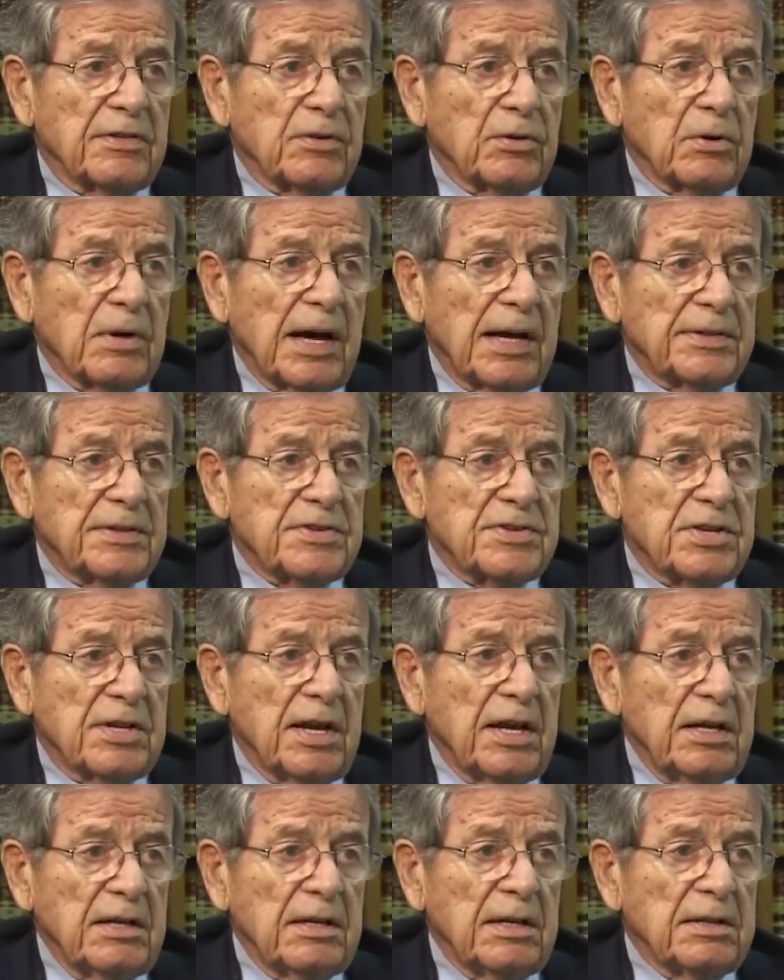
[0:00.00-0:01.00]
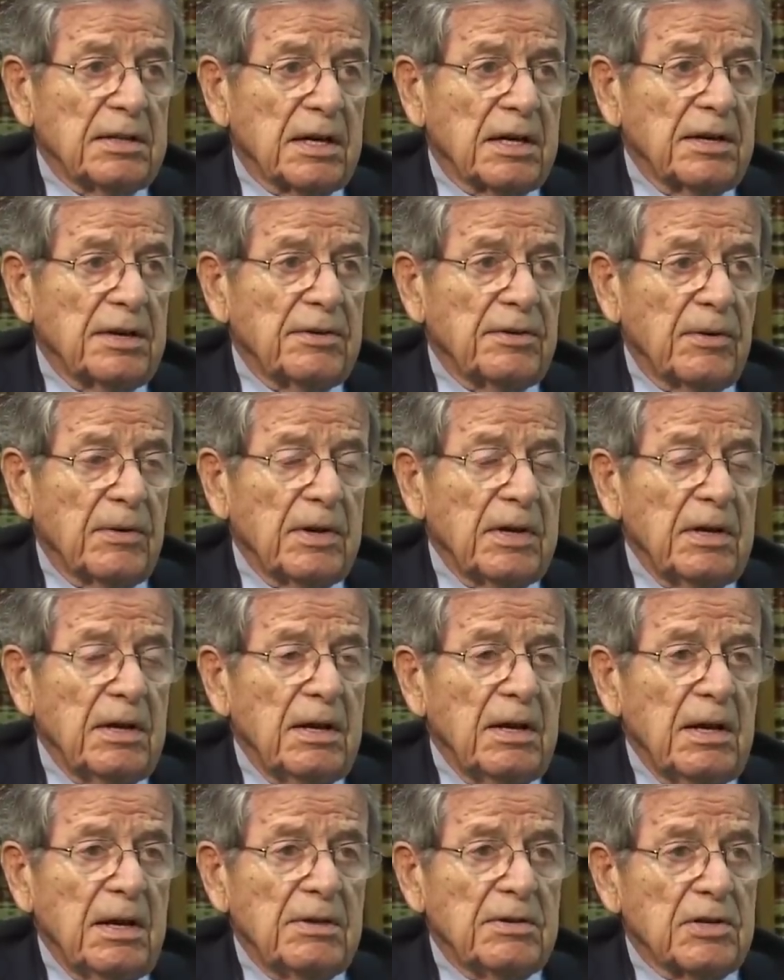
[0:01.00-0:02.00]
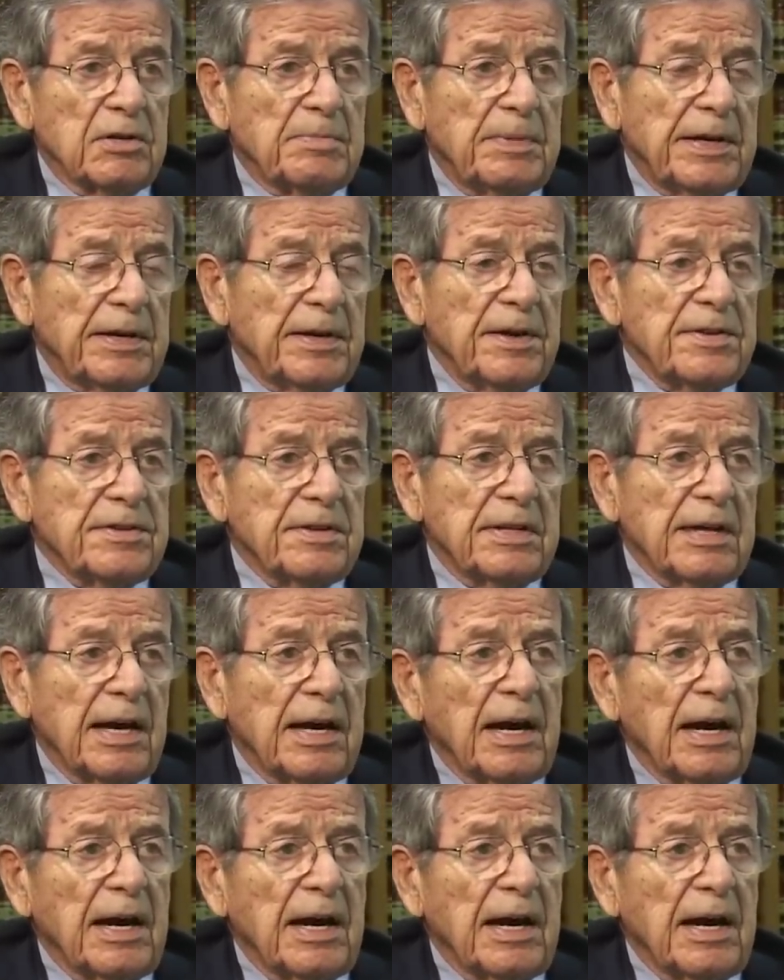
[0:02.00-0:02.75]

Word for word: throughout the state and the country just because of that.